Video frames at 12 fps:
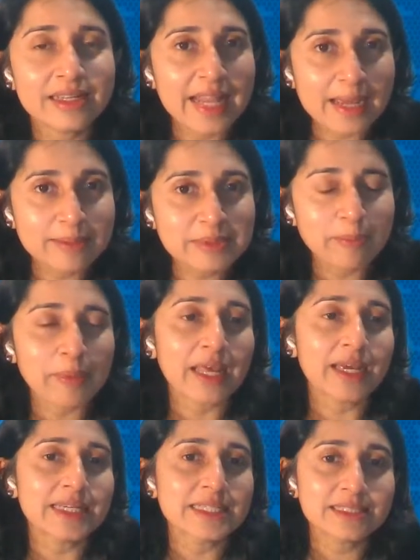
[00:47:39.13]
lab
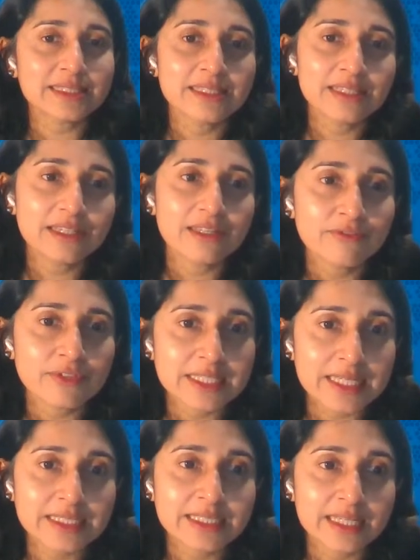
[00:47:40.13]
supplies
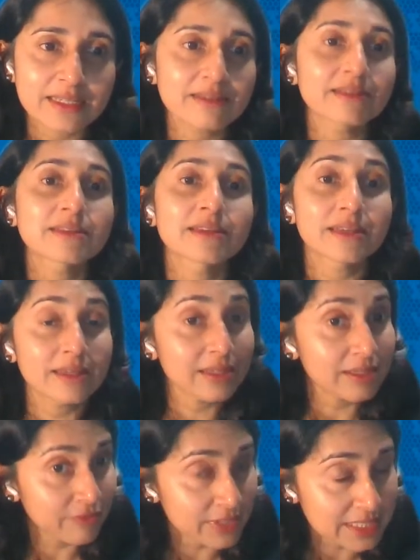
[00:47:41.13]
for testing,
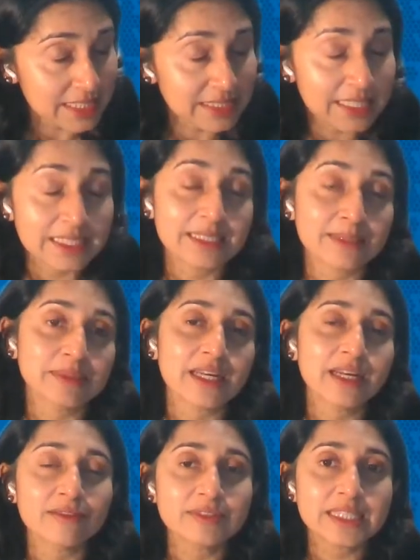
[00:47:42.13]
for test kits
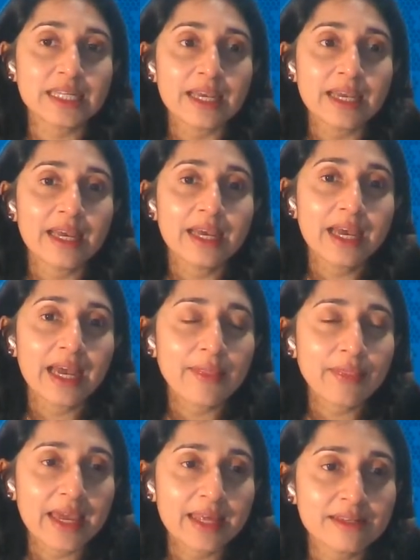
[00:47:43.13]
themselves,
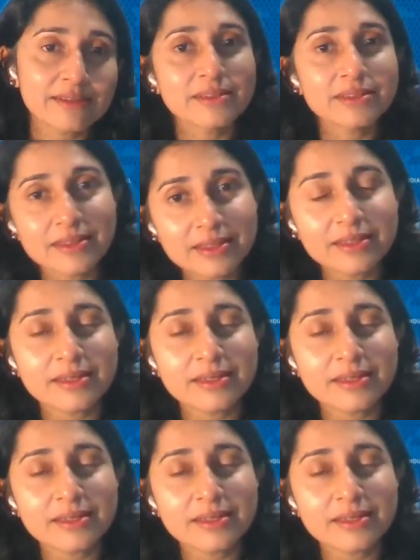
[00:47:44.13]
and then